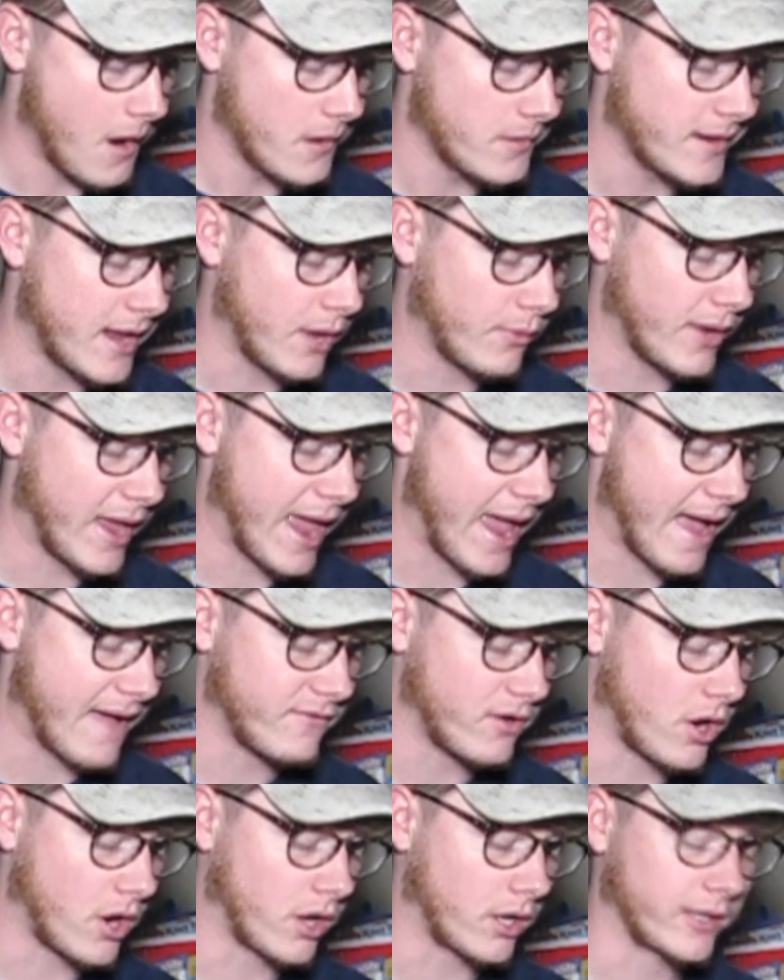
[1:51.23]
Now we
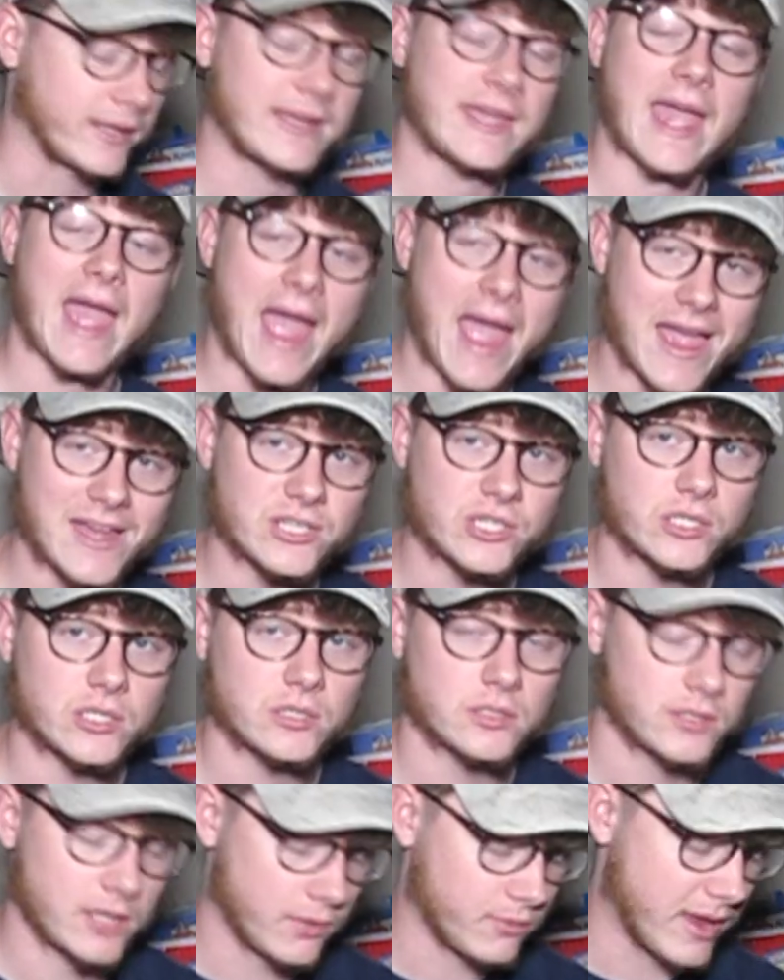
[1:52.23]
have our cash
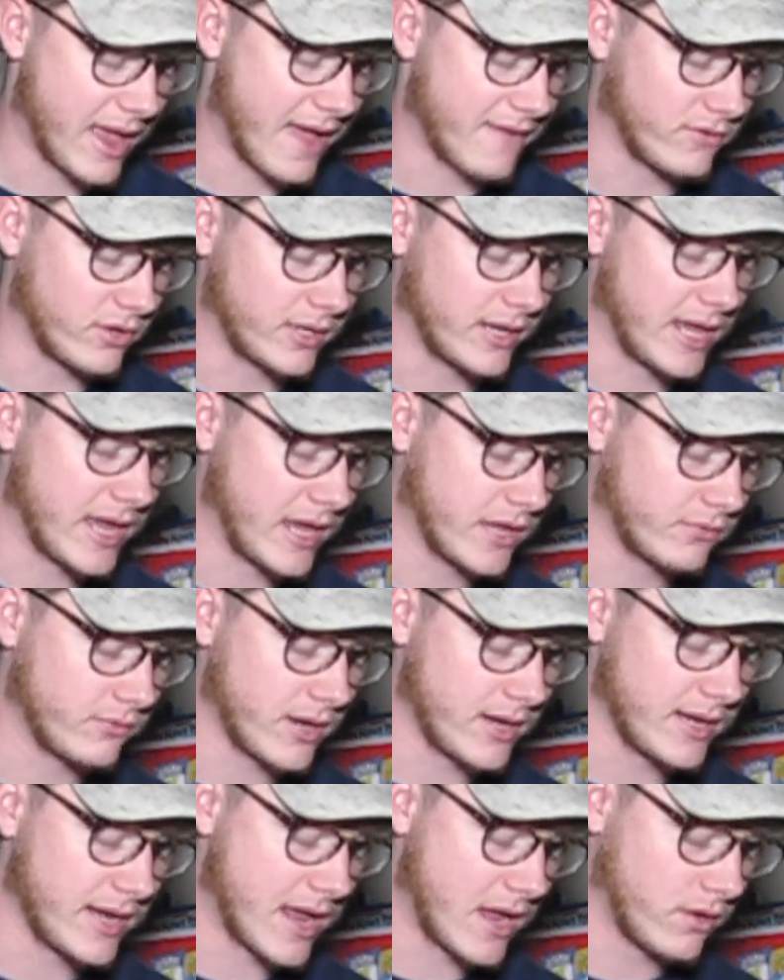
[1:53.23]
that we have on hand
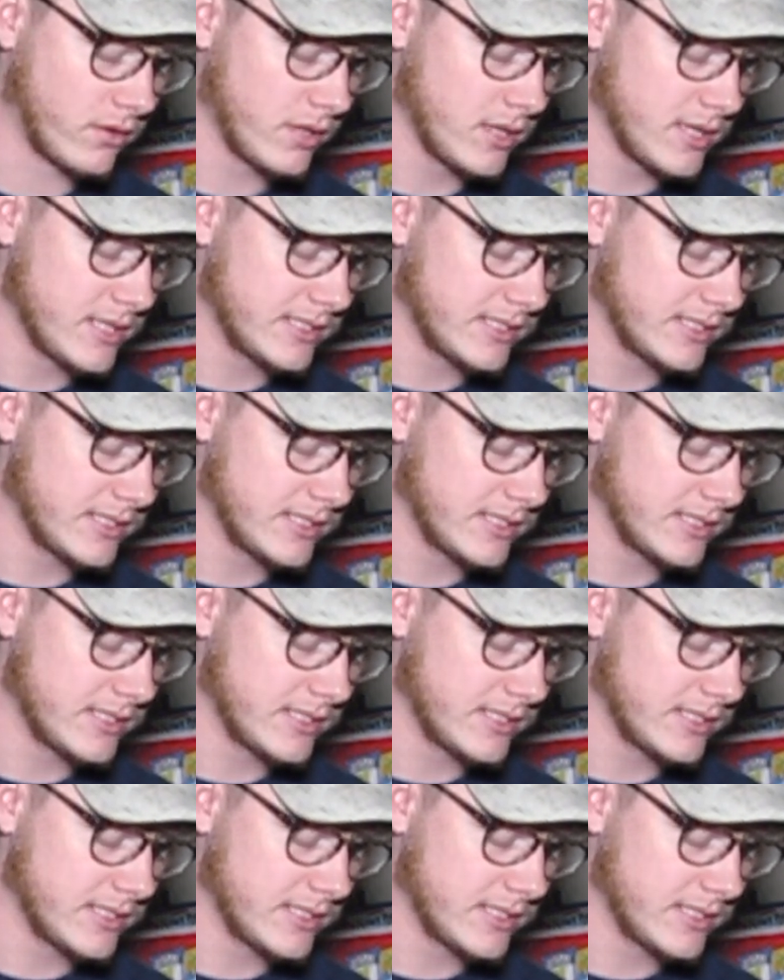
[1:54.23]
right now